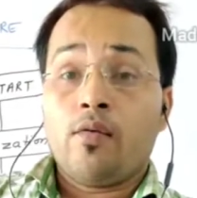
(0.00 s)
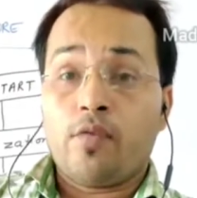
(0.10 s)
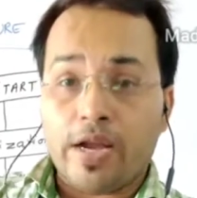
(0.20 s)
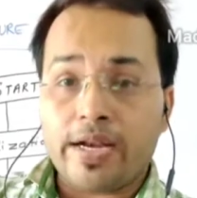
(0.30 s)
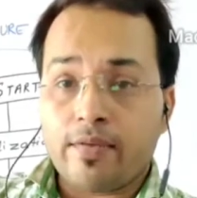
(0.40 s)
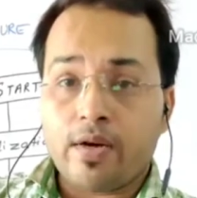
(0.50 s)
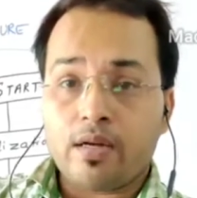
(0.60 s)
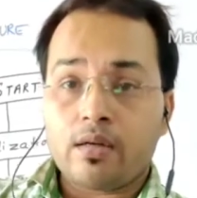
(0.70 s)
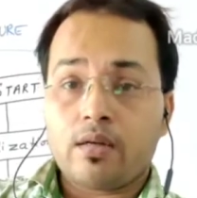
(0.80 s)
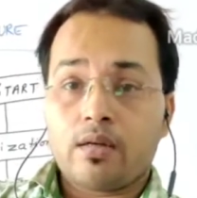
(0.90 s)

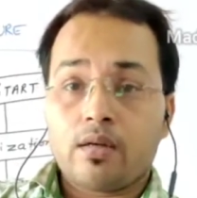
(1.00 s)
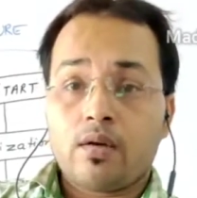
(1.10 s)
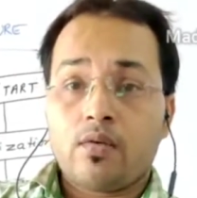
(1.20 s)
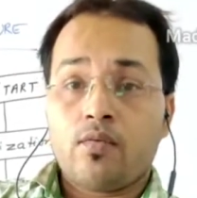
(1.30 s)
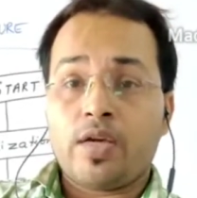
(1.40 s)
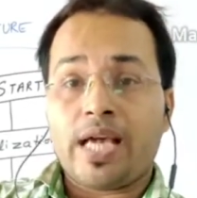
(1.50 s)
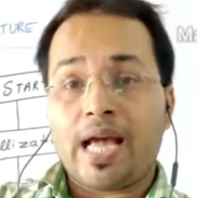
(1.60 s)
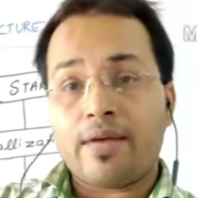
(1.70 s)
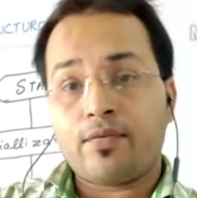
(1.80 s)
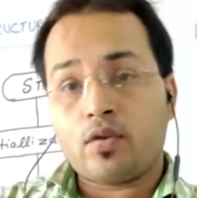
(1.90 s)
Whenever we
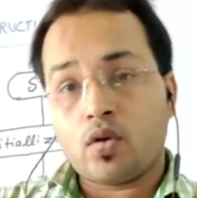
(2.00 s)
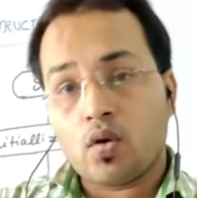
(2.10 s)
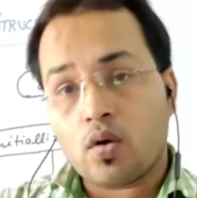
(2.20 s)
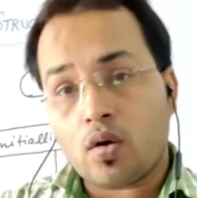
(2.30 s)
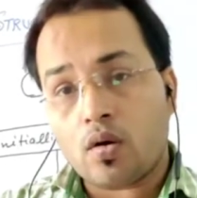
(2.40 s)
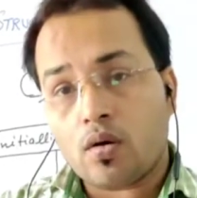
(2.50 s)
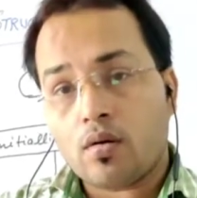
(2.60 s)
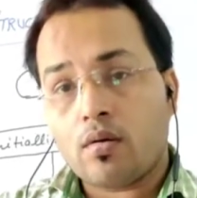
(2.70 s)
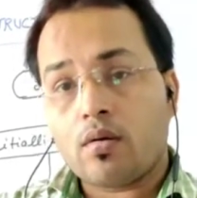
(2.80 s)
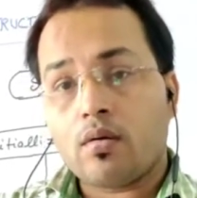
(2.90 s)
have to
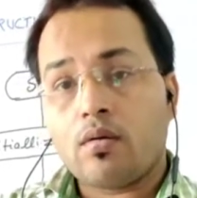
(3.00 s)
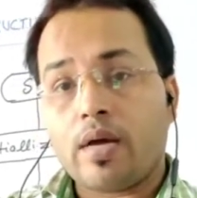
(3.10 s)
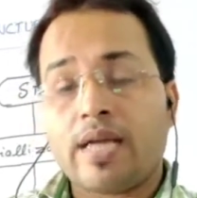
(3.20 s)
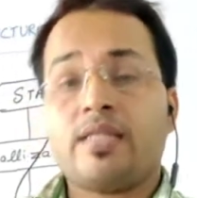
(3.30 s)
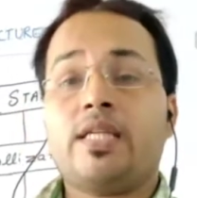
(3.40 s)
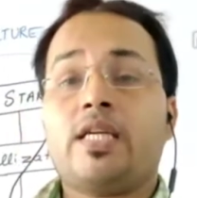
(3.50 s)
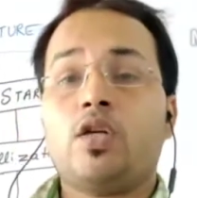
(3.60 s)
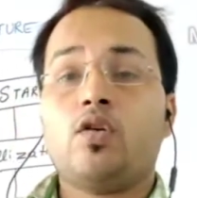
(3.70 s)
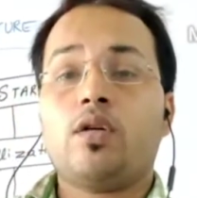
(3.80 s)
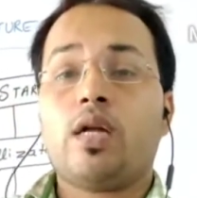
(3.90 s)

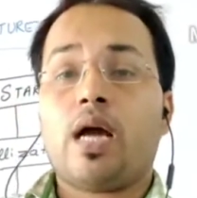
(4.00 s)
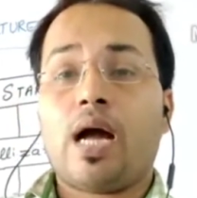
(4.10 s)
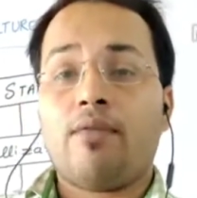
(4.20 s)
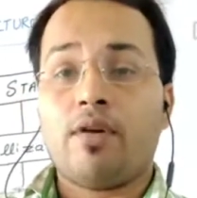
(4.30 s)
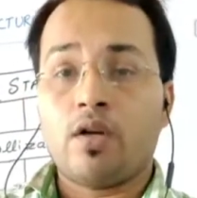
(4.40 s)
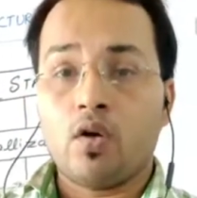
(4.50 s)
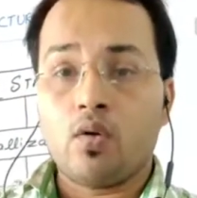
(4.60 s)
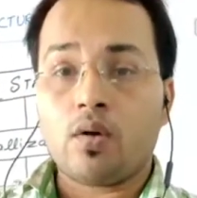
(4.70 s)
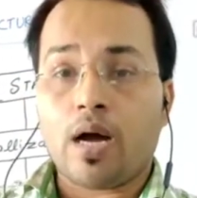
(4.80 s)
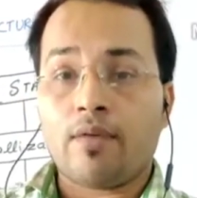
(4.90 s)
execute
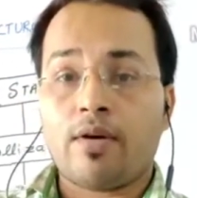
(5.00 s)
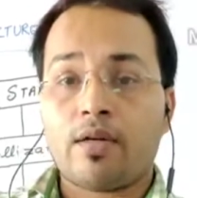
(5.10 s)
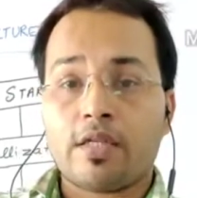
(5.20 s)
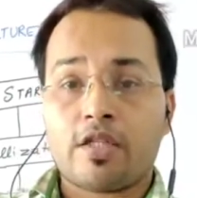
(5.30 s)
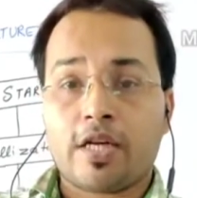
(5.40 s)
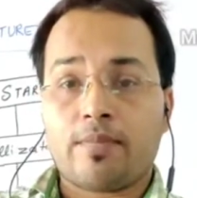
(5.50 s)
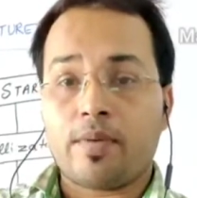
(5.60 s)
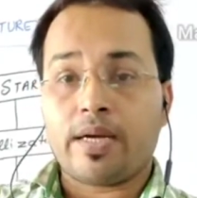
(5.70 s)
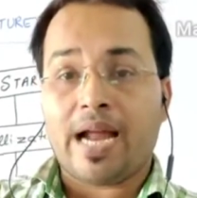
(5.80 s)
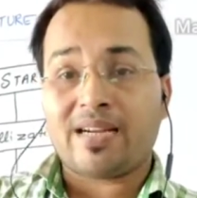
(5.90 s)
our
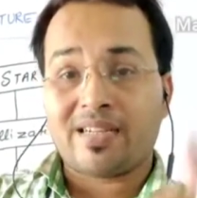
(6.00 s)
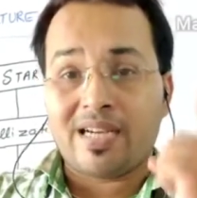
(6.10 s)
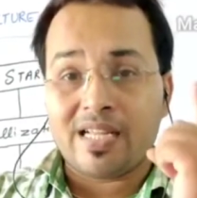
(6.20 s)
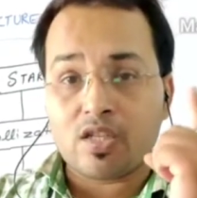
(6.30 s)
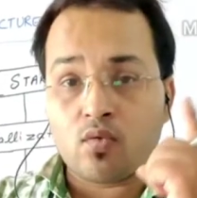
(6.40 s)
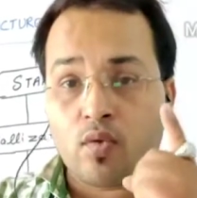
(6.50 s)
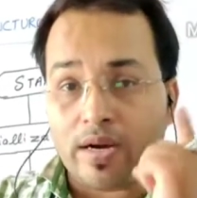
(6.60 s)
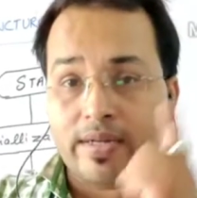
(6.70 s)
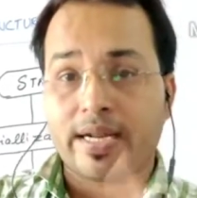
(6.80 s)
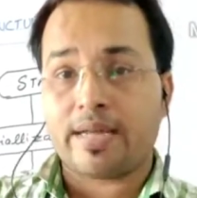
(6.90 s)
statement at least
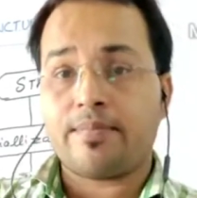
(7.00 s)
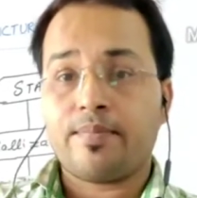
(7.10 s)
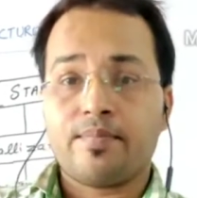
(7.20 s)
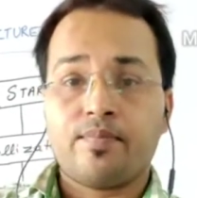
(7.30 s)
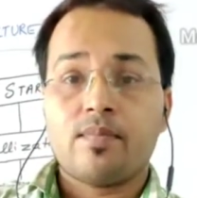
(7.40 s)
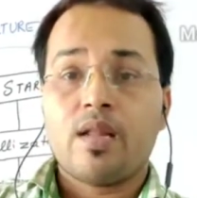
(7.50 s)
one time